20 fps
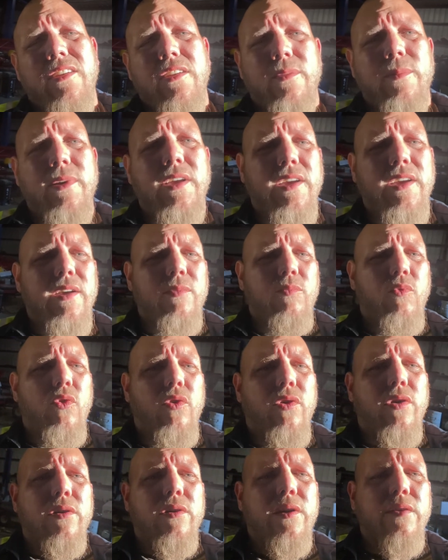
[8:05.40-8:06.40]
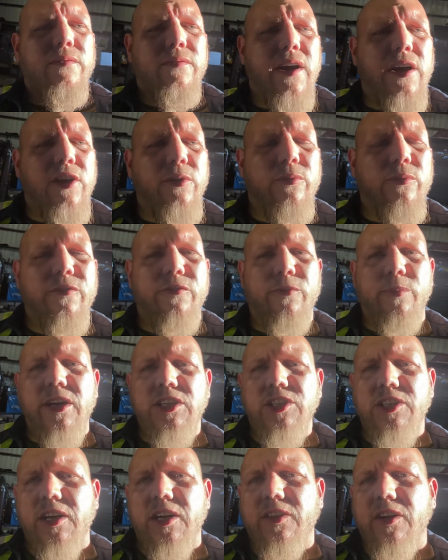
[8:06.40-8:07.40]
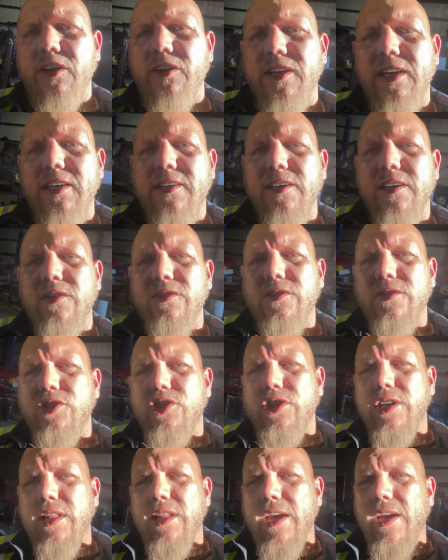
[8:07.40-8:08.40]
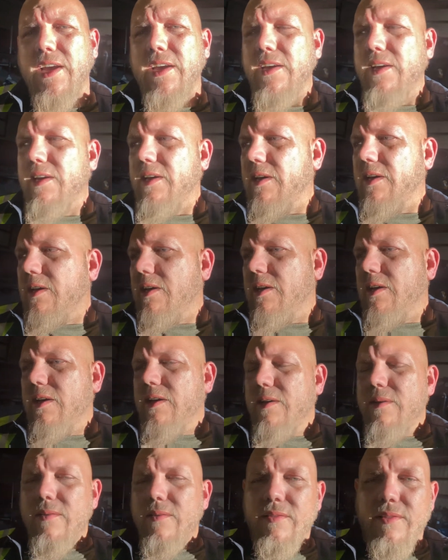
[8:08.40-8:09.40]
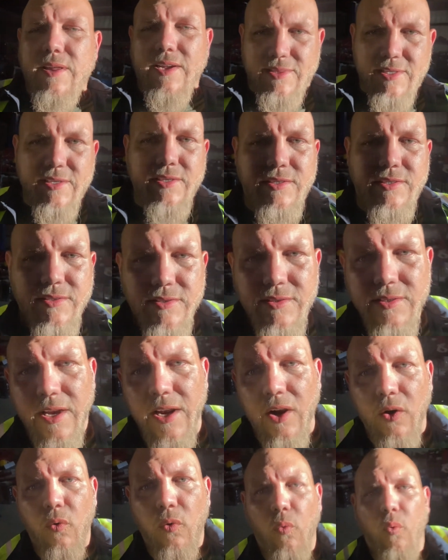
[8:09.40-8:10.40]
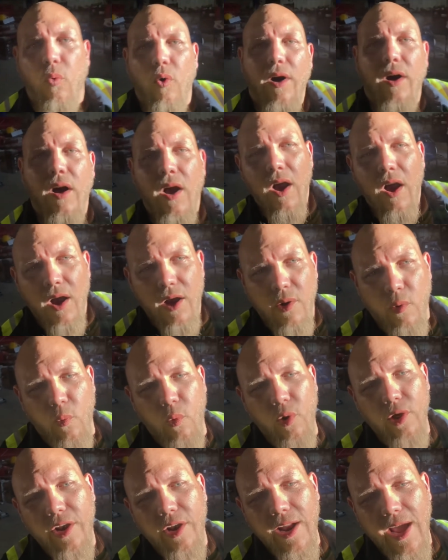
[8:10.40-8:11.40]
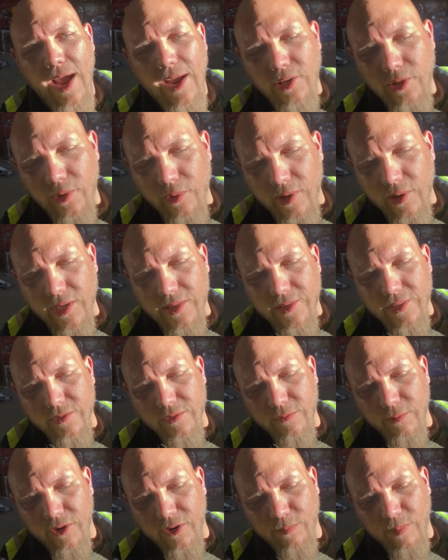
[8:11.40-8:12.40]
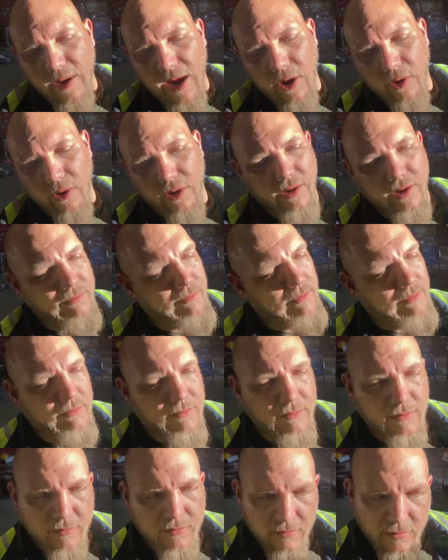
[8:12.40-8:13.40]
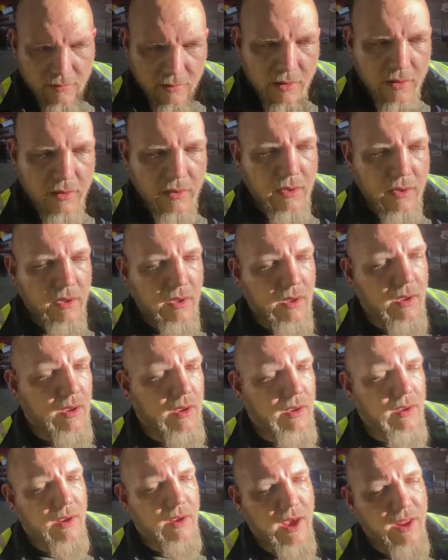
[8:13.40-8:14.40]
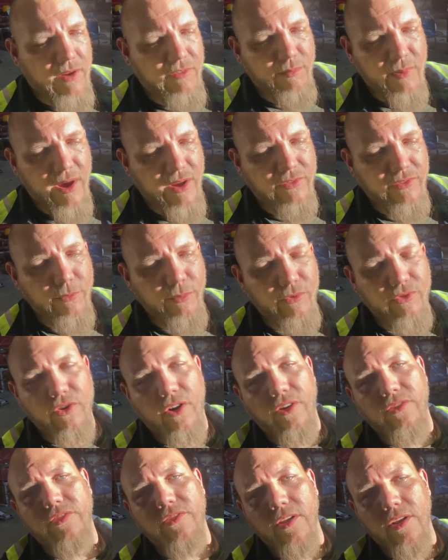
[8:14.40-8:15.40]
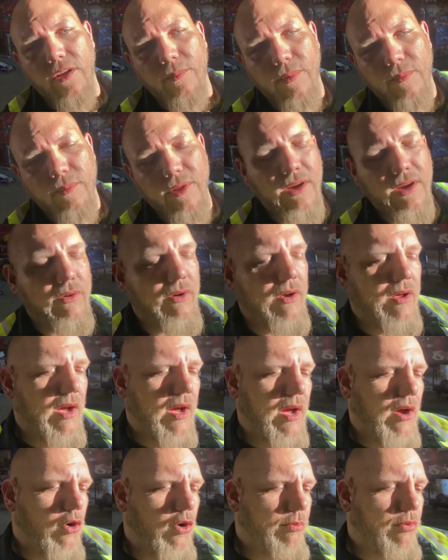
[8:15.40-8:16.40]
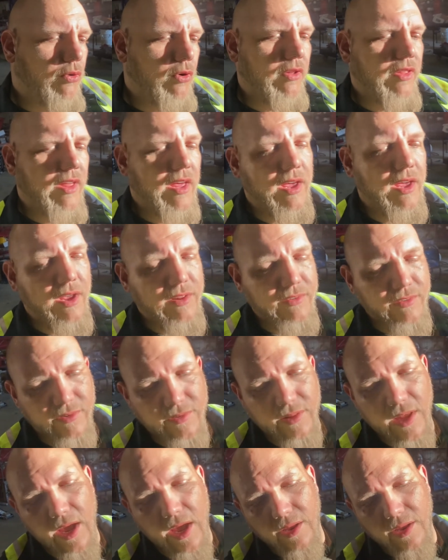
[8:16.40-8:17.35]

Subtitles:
what I mean? Get more valuable information out there, details on shit like this. Like what did I do to get them so much power? Out of my supercharged setup. I'm like, oh, I home ported the heads, this and that,